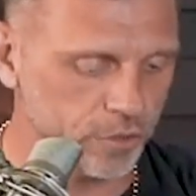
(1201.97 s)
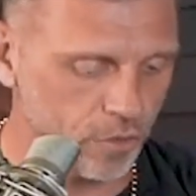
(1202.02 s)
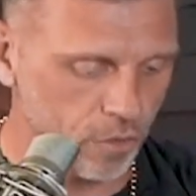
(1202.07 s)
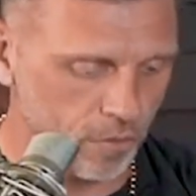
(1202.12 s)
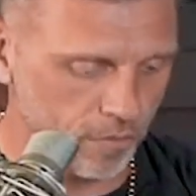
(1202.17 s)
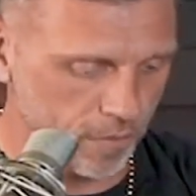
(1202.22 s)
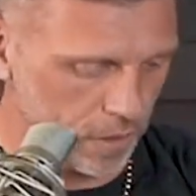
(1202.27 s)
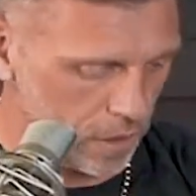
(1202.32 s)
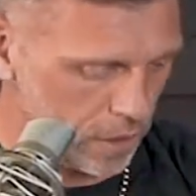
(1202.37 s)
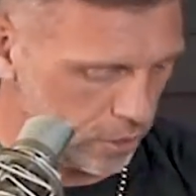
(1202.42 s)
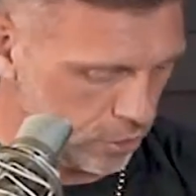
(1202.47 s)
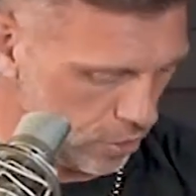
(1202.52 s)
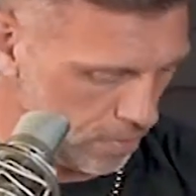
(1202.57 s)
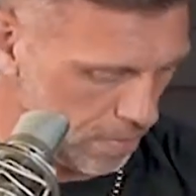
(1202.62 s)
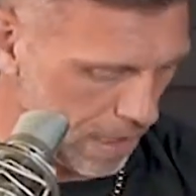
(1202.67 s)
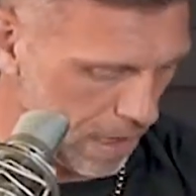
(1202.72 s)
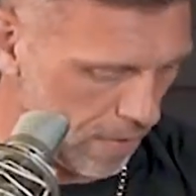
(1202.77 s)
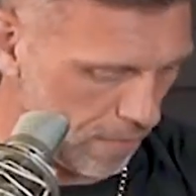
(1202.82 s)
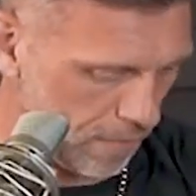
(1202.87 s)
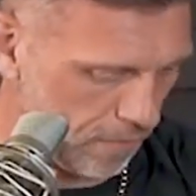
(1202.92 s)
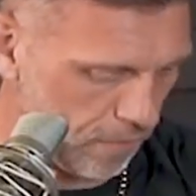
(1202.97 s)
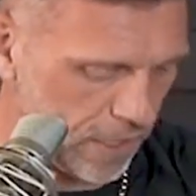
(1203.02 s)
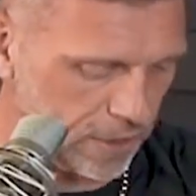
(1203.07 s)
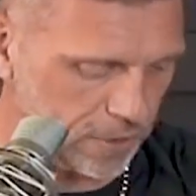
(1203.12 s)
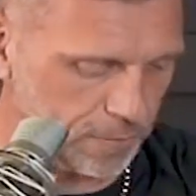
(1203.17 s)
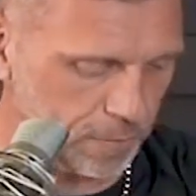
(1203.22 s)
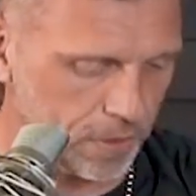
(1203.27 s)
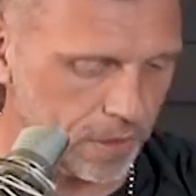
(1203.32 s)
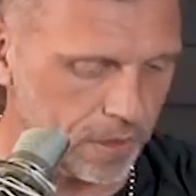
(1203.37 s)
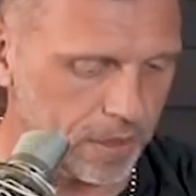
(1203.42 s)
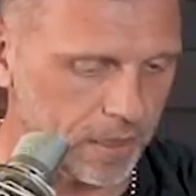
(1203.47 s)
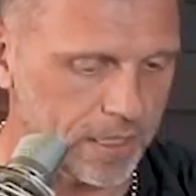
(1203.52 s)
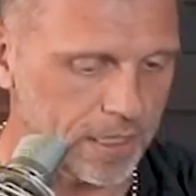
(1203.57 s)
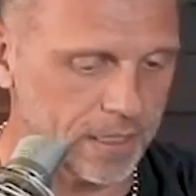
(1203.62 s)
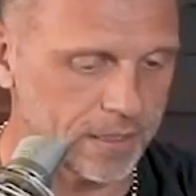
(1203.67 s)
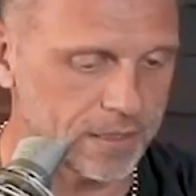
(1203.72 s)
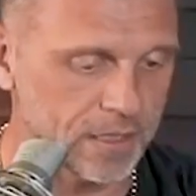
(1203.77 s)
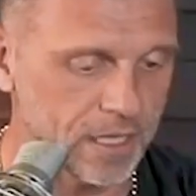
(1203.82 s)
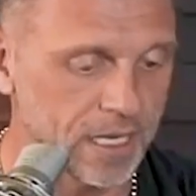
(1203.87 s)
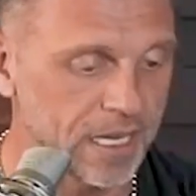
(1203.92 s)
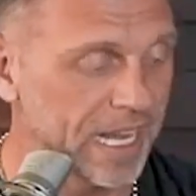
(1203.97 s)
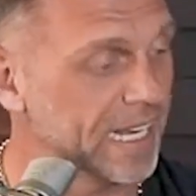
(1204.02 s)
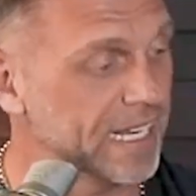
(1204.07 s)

you over lunch about Facebook leads,